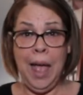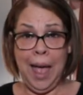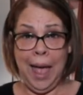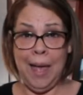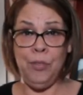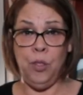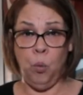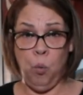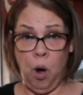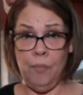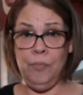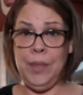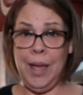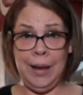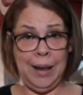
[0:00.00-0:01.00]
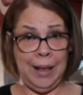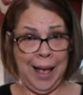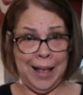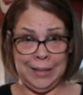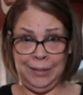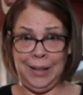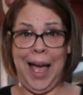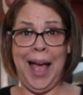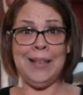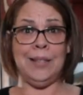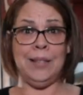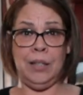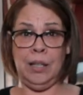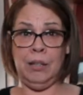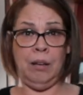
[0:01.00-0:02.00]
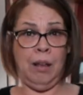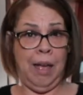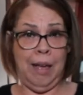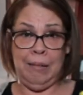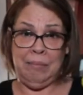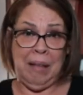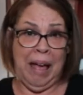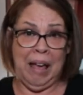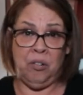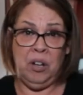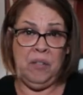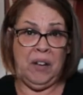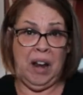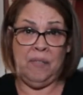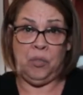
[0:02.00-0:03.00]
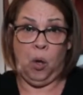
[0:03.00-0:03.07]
And the one that has lasted, and I don't even have